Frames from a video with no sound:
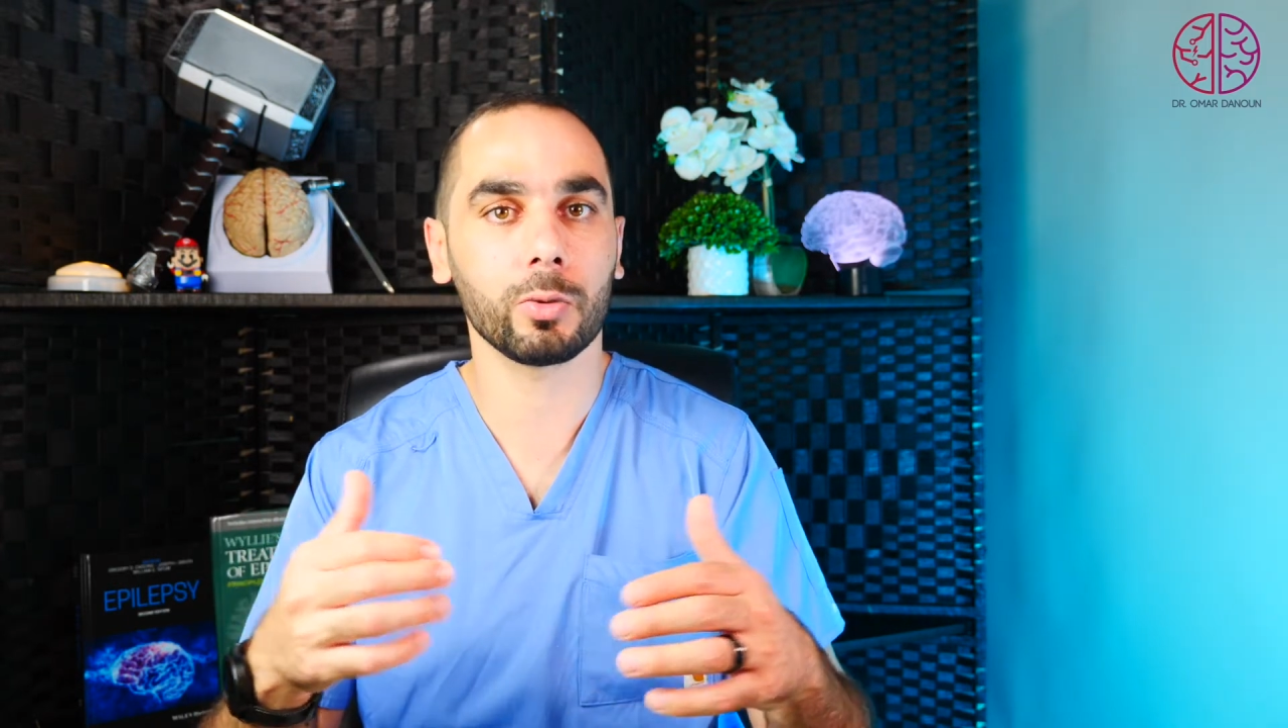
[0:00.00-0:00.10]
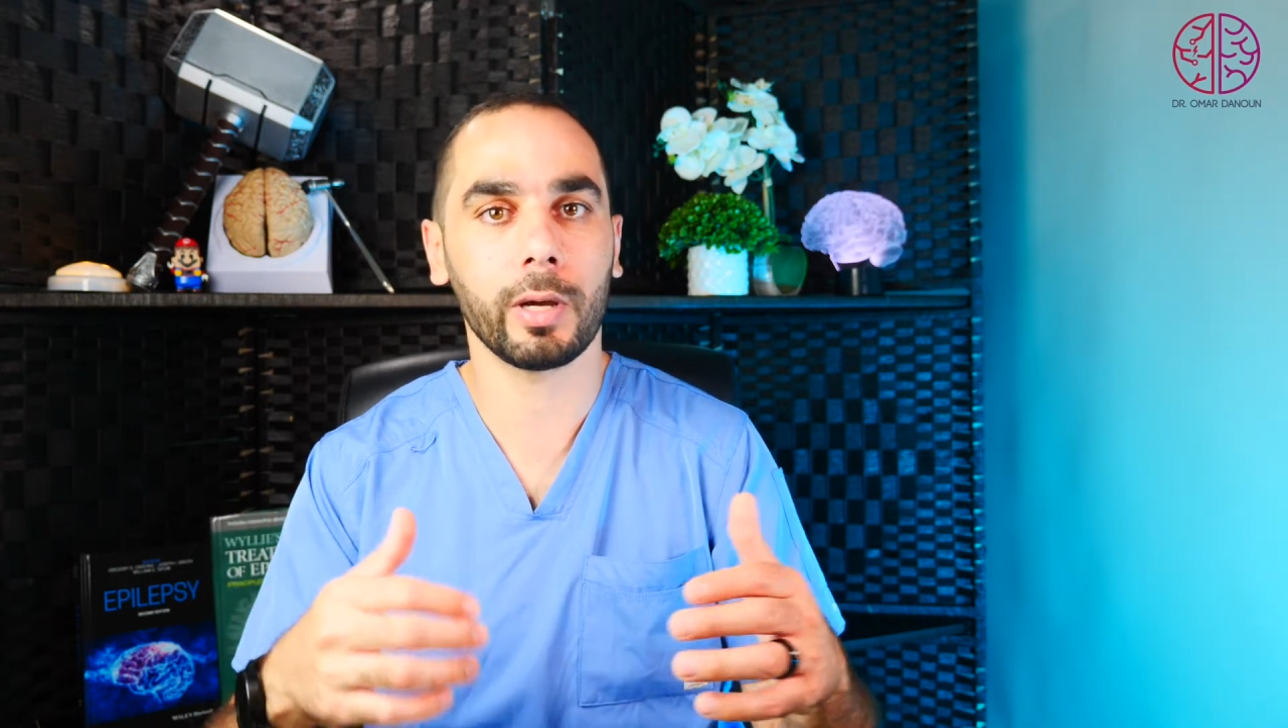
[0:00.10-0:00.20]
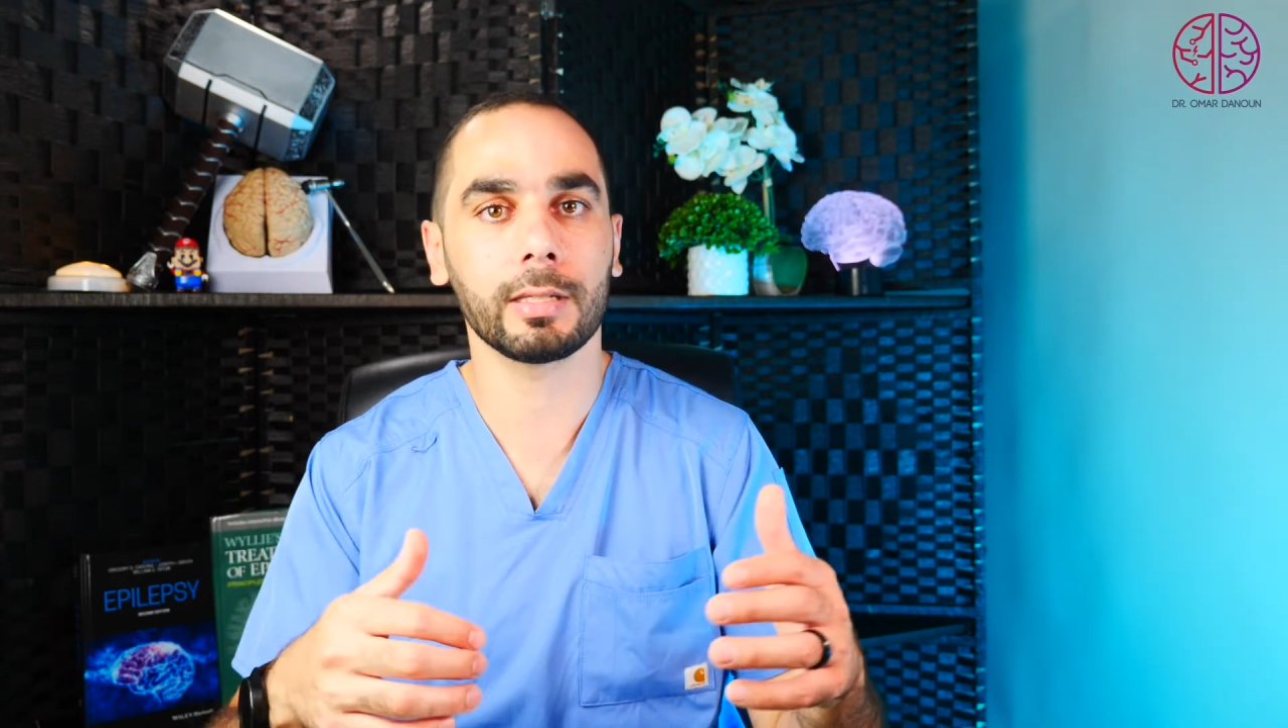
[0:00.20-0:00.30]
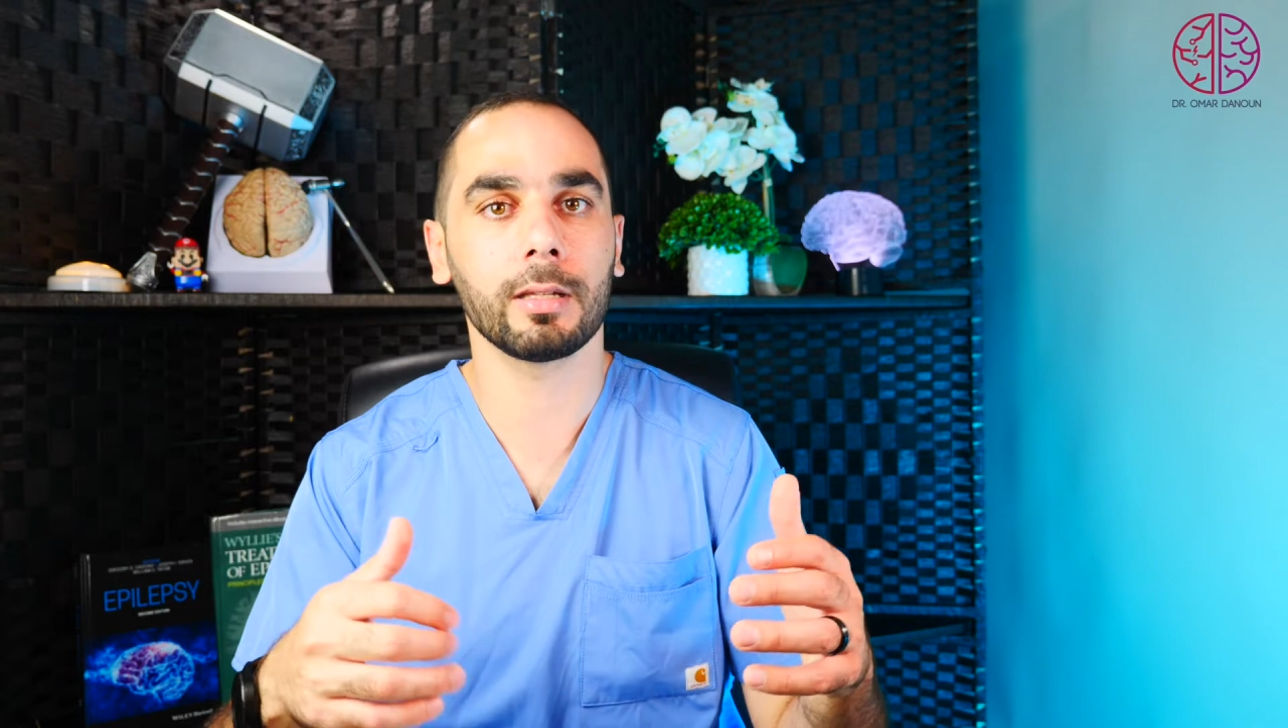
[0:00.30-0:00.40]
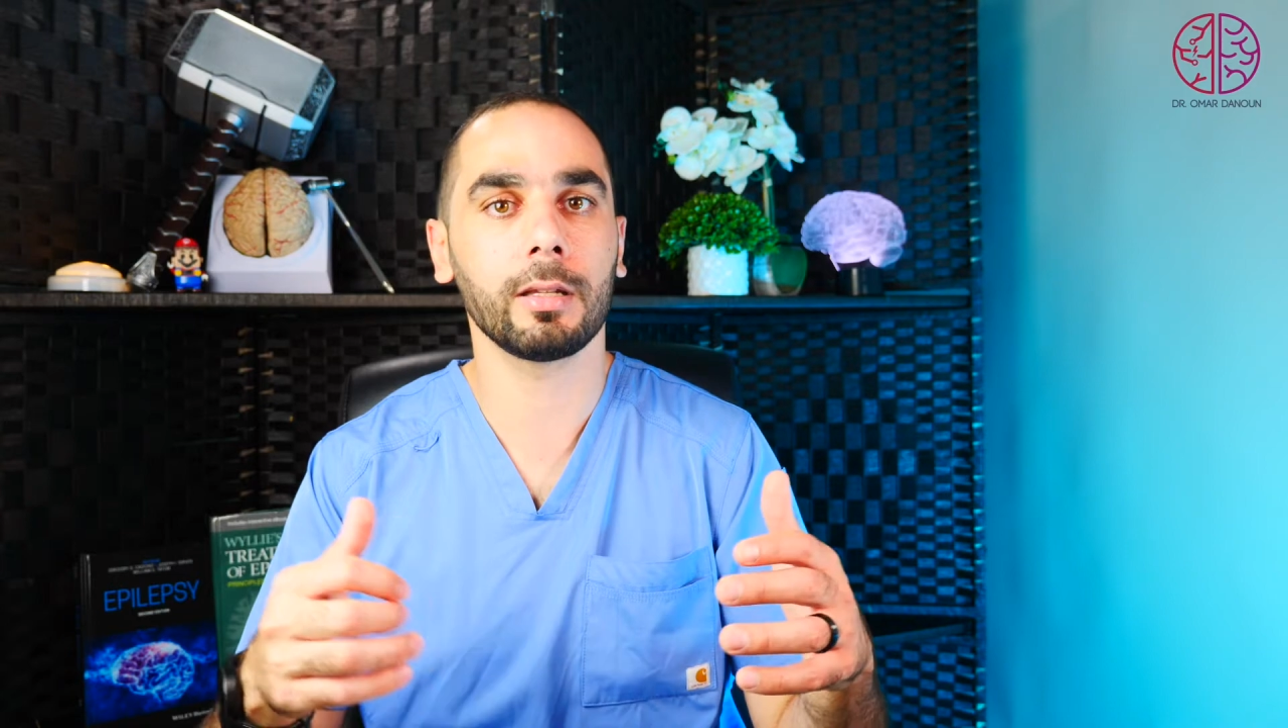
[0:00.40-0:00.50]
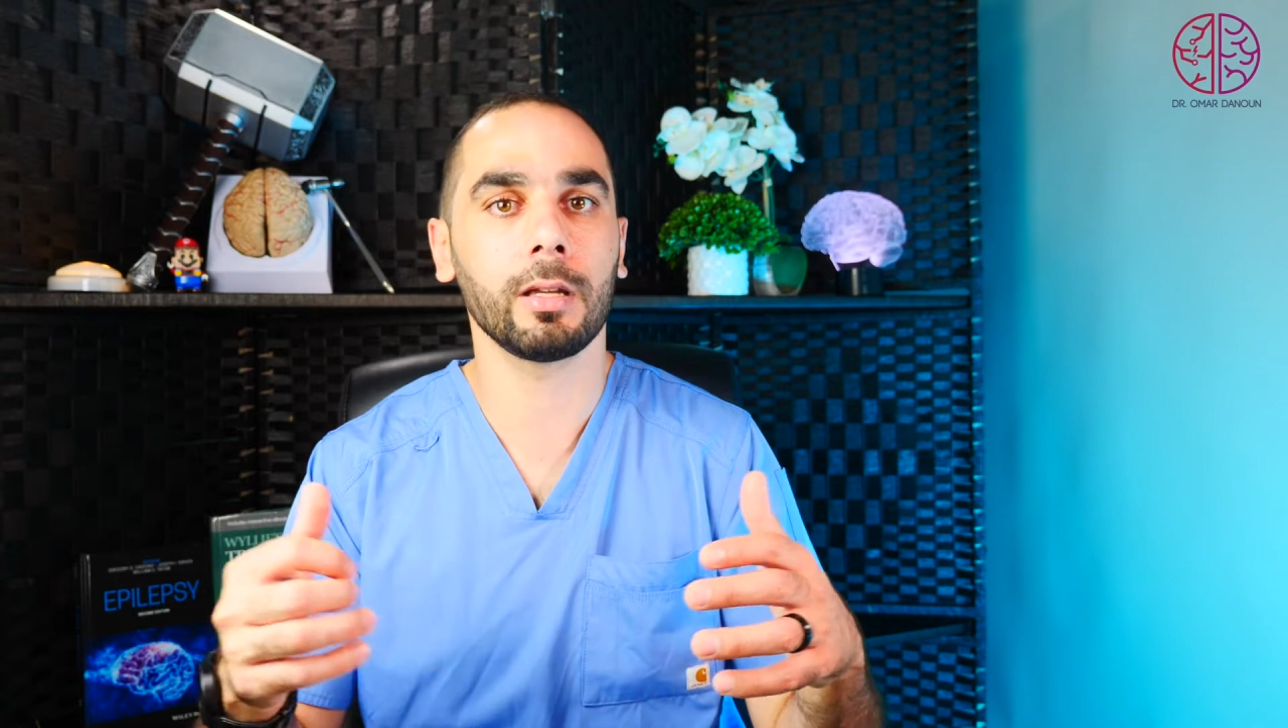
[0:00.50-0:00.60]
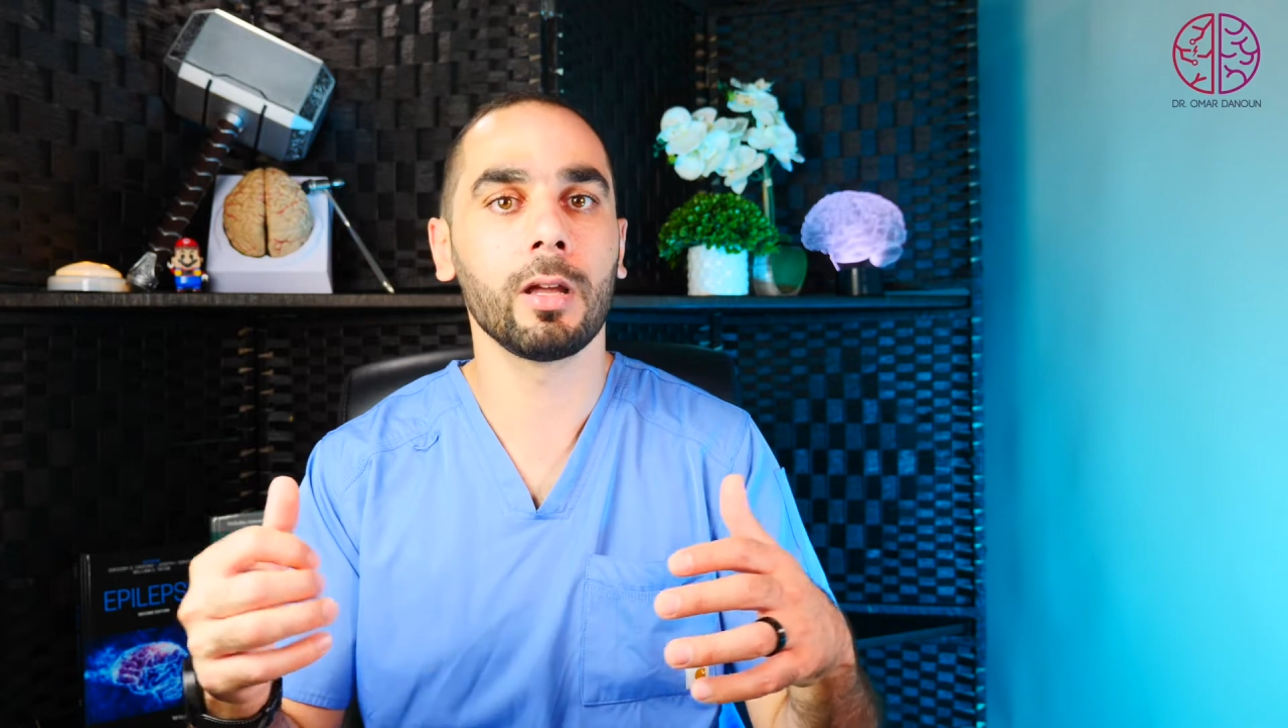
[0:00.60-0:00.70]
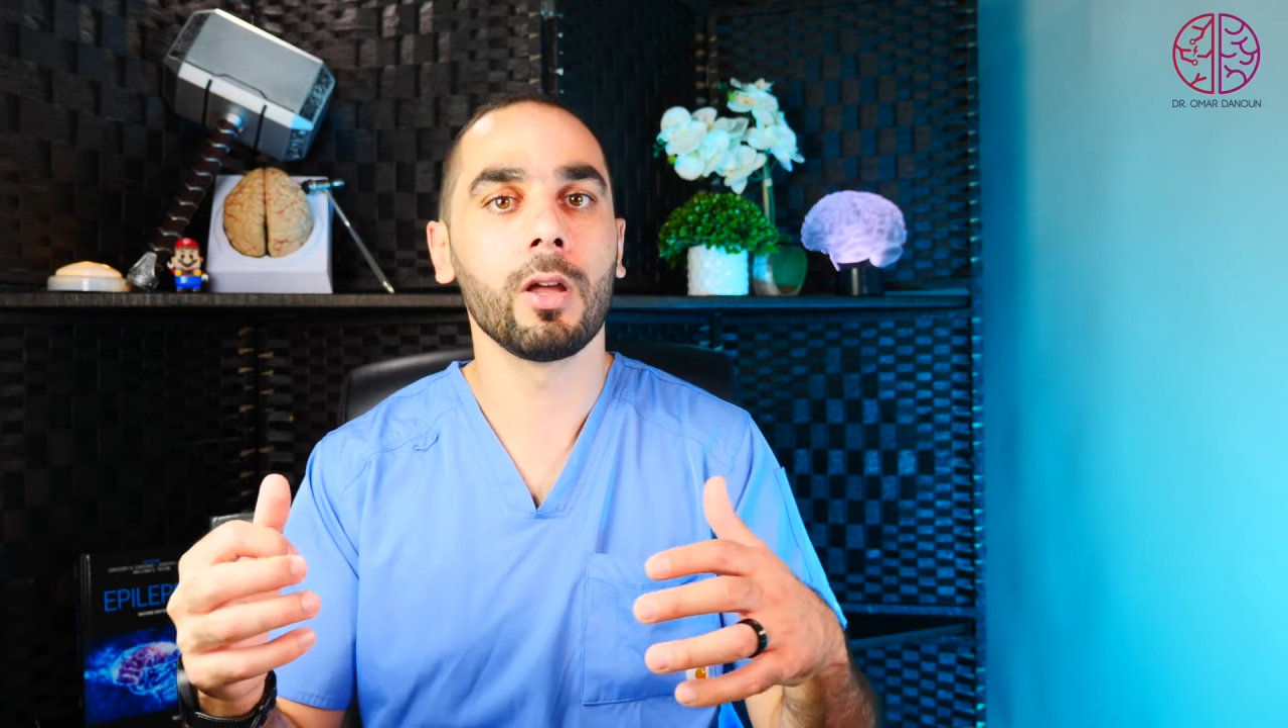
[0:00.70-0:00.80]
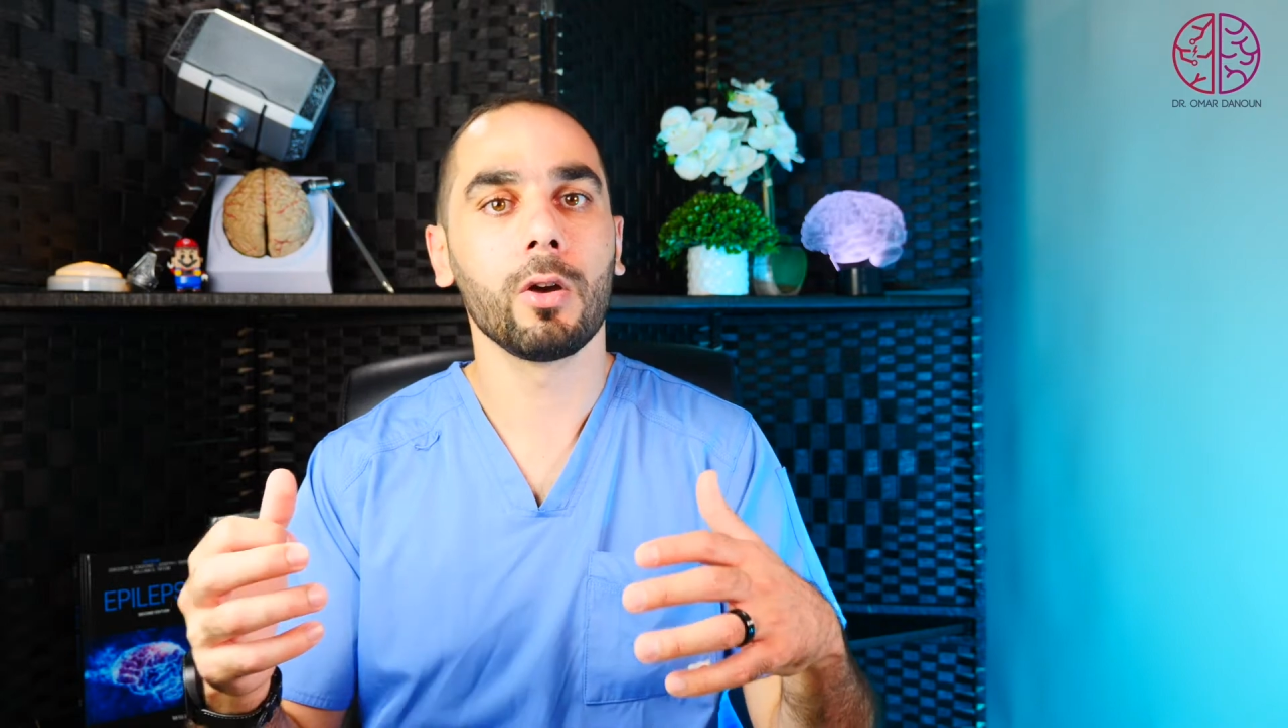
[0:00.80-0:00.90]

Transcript: twice a day